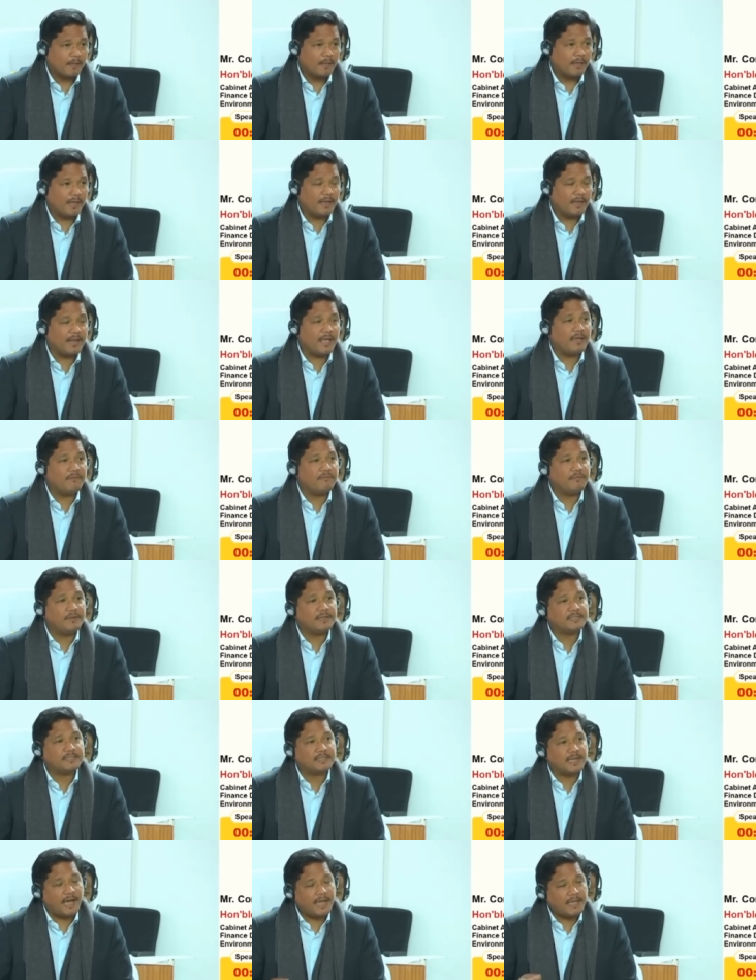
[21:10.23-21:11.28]
and
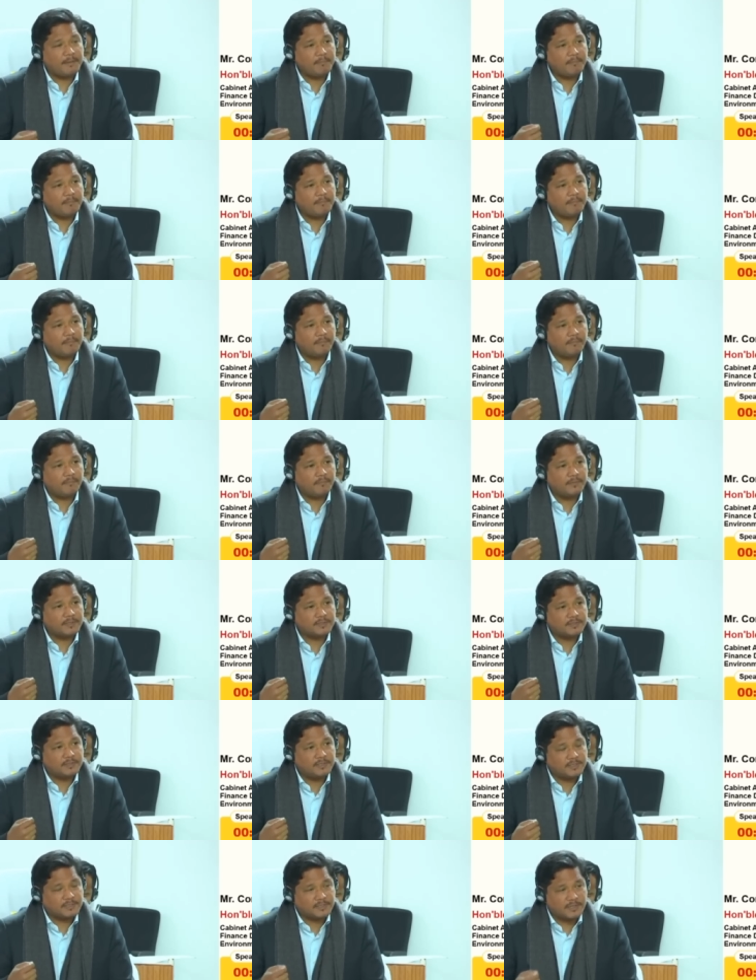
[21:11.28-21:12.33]
every time this
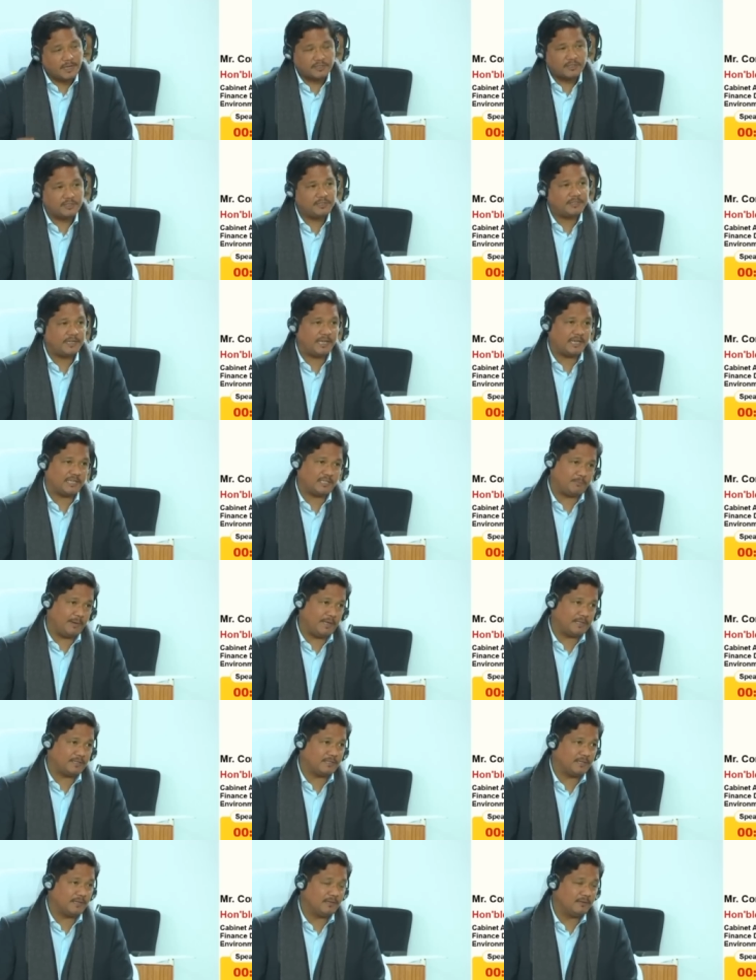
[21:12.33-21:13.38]
discussion takes place, sir,